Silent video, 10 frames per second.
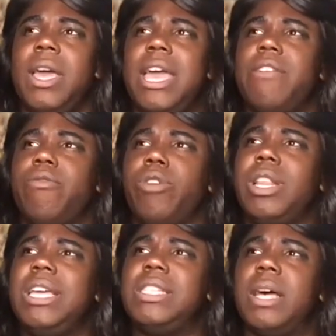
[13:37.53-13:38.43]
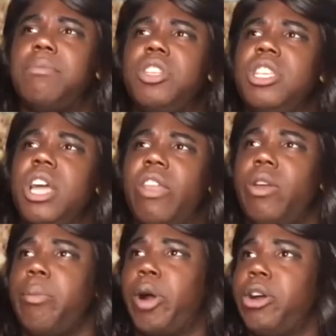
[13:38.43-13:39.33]
It really is up to the
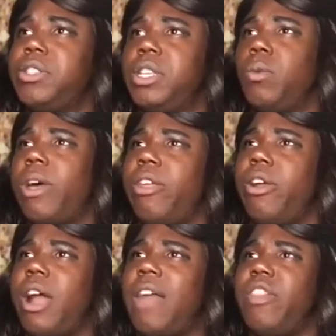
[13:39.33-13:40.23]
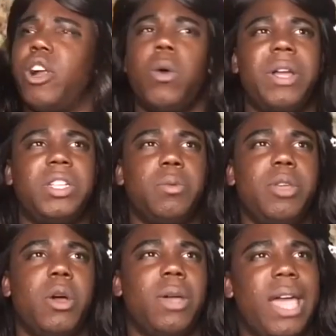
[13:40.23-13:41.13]
other person whether or not they're going to
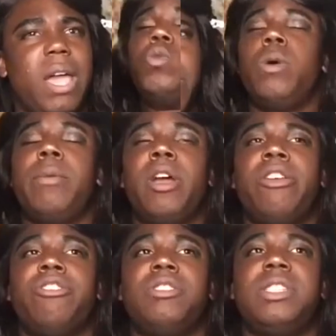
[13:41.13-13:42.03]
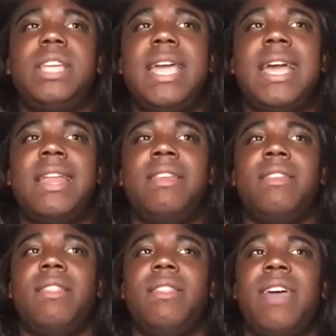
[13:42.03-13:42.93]
be okay. Those women understand
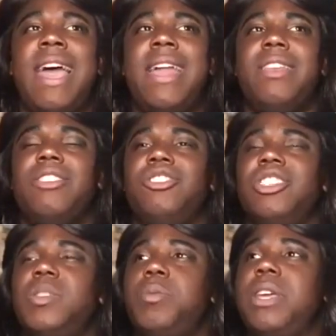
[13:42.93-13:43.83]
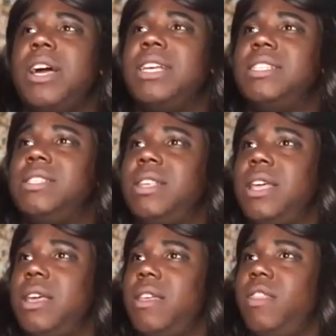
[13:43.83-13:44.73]
that just because
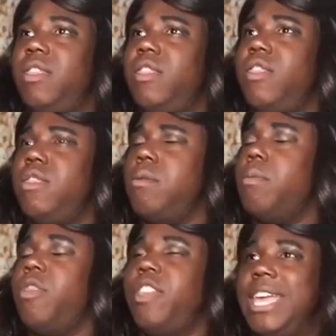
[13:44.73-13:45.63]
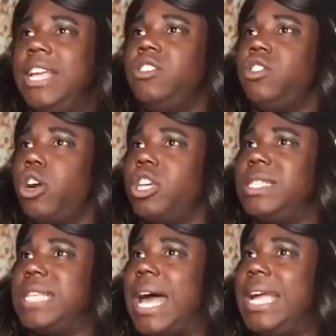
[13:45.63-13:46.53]
things are
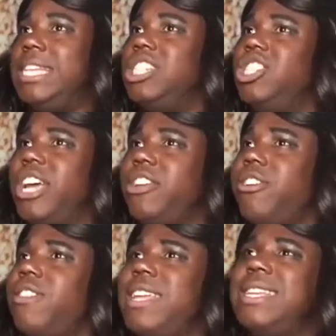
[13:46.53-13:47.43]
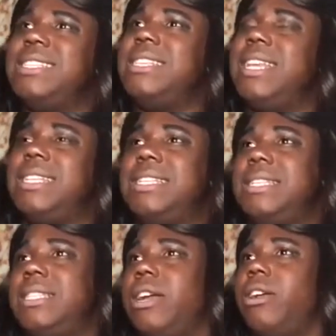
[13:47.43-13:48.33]
assigned a gender, that doesn't
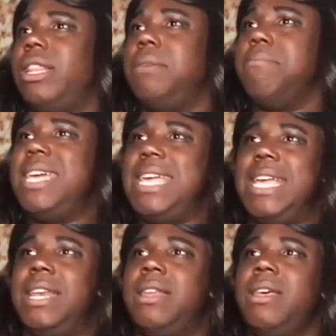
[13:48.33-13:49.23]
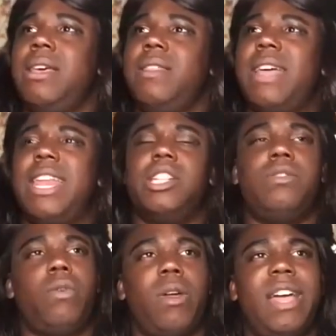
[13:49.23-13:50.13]
necessarily mean that it's
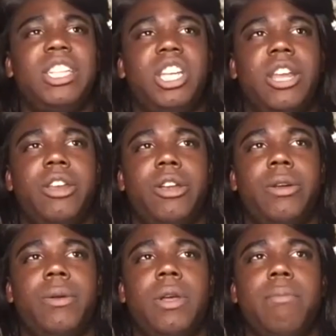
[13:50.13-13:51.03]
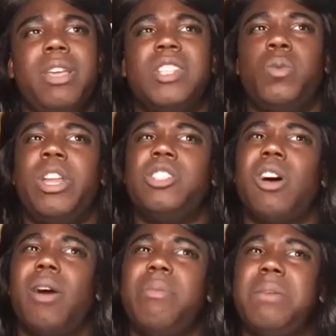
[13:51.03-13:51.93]
for that gender. Because when it's
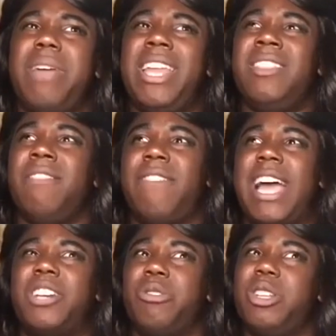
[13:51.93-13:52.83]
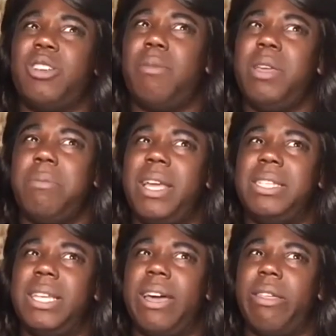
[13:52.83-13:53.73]
all being made in the factory, it's all being made
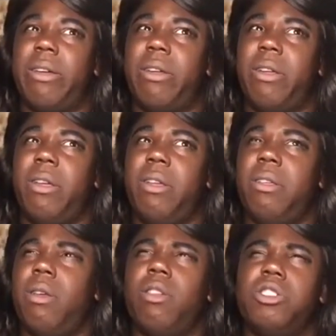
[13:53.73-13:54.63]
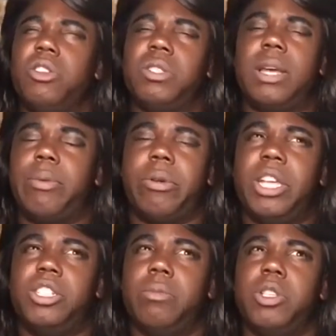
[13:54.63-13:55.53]
together. There's no
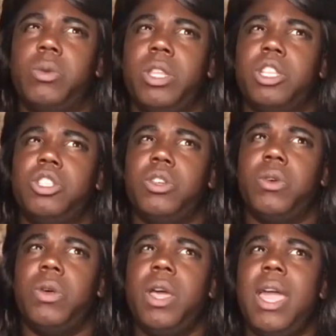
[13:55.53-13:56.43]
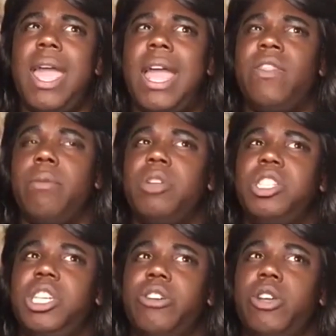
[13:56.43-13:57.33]
separation between the two. And the
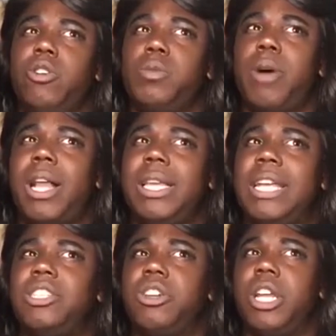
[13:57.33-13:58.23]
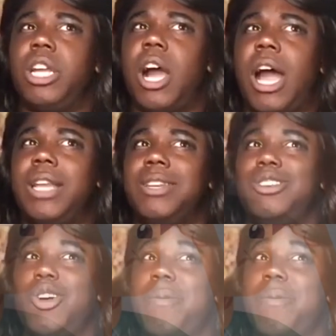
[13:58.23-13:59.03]
materials, polyester and cotton, no